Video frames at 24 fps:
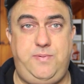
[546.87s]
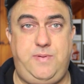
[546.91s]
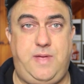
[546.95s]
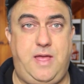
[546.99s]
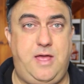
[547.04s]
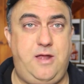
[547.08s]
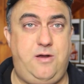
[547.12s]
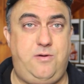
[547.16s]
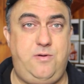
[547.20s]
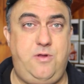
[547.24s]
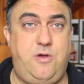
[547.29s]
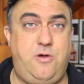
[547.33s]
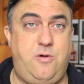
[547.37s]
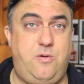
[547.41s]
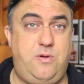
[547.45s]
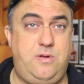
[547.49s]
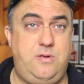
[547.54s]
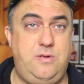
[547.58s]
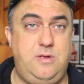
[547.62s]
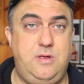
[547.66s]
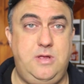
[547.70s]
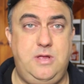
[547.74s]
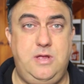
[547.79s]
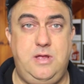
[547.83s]
I don't
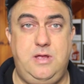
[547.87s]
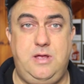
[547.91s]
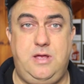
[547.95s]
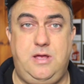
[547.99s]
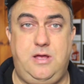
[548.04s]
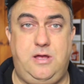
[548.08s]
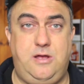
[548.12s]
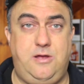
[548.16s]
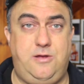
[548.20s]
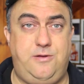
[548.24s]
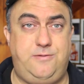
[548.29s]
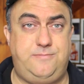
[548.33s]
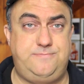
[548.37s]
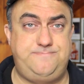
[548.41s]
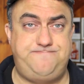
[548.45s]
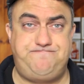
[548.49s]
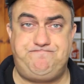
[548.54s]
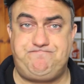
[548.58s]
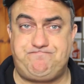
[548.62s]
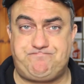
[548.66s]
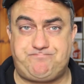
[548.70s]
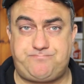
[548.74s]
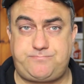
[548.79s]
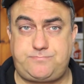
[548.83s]
know um,
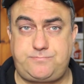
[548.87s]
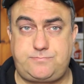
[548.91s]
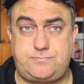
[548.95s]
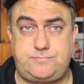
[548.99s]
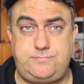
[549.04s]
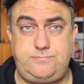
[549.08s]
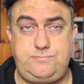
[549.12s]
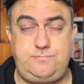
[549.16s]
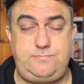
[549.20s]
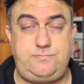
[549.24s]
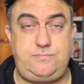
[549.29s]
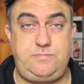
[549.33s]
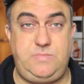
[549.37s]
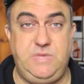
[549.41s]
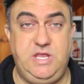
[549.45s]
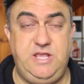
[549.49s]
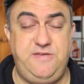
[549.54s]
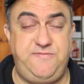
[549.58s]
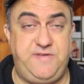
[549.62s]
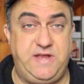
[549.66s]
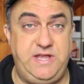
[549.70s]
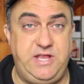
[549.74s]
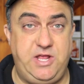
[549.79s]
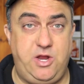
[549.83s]

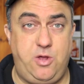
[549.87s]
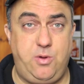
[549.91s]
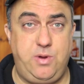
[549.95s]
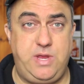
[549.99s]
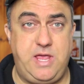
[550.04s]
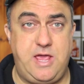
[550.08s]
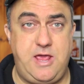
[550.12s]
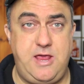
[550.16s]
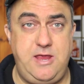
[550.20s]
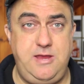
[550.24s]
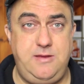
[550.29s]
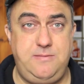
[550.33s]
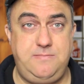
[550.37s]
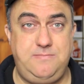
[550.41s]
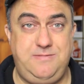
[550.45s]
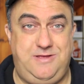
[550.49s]
if I did okay.